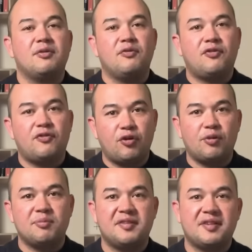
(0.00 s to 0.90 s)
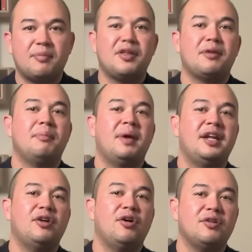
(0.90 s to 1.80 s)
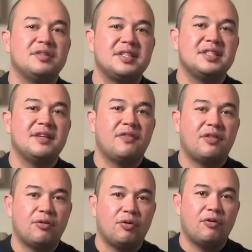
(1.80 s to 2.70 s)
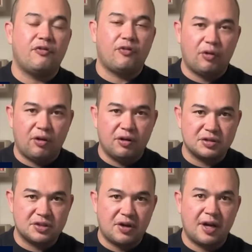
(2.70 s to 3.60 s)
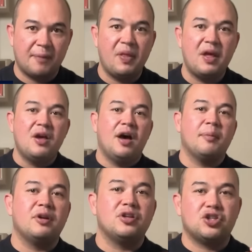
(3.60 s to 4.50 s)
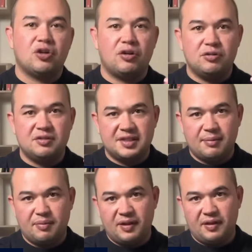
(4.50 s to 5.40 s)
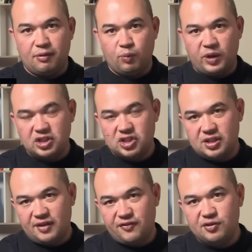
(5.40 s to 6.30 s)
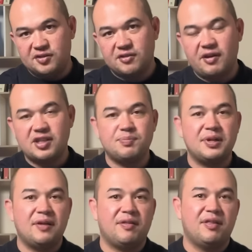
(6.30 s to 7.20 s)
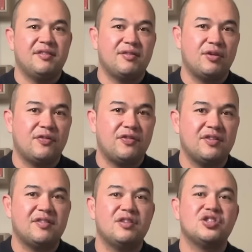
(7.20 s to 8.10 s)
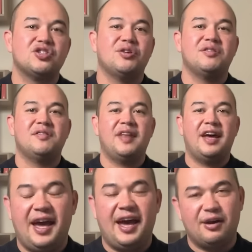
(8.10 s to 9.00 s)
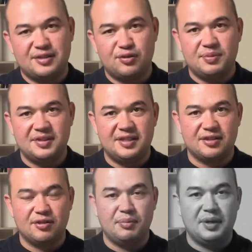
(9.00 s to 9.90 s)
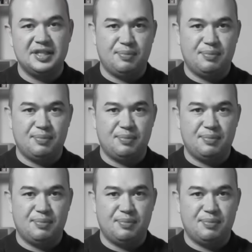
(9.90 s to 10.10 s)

confirm something many Aussies have thought for a long time. I'm going to show you something which, if you scratch beneath the surface, shows that our super system is